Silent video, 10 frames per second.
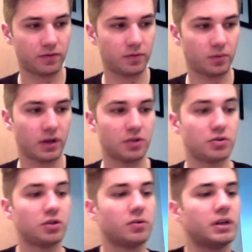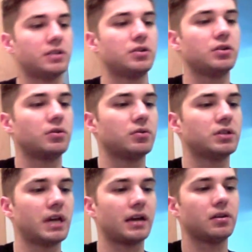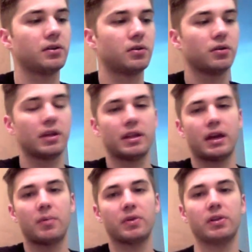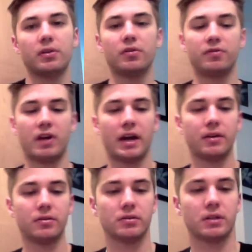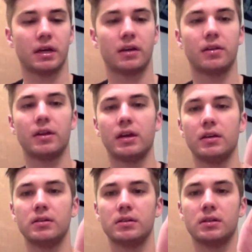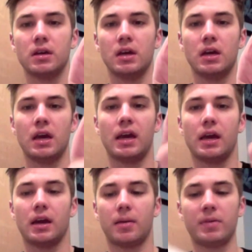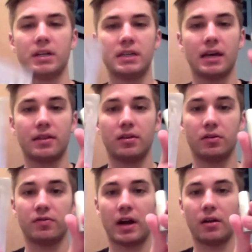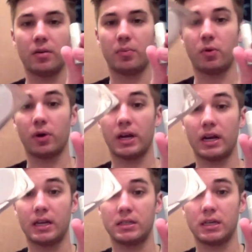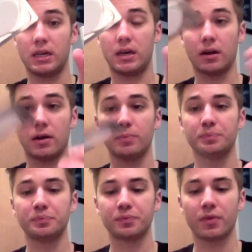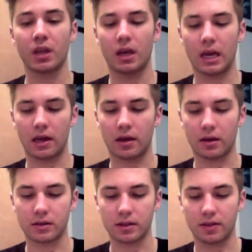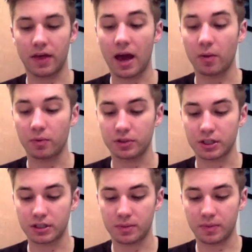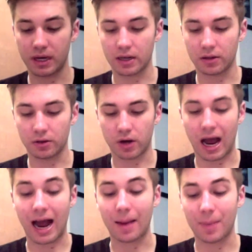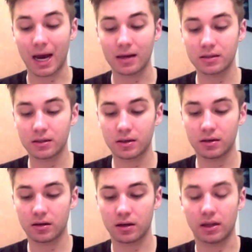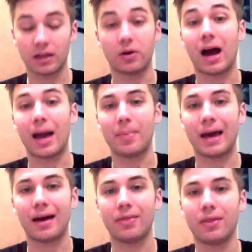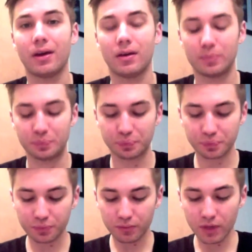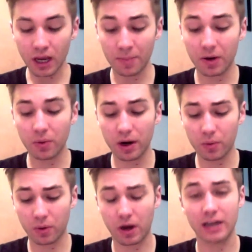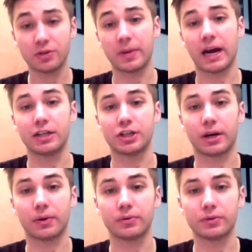What you do is you take you come with little vials like this, and I'm gonna take the little vial and pour it into here, and that will just be a little eye mask, a little iPad thing. I'm going to wear it while I do my eyeshadow.